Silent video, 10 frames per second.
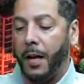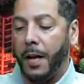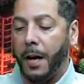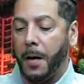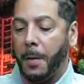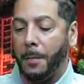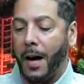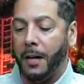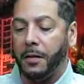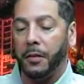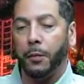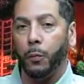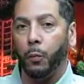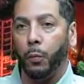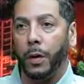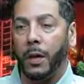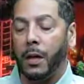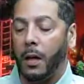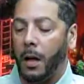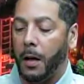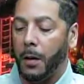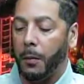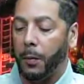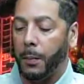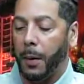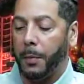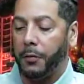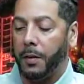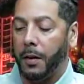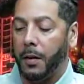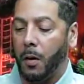and I just republished it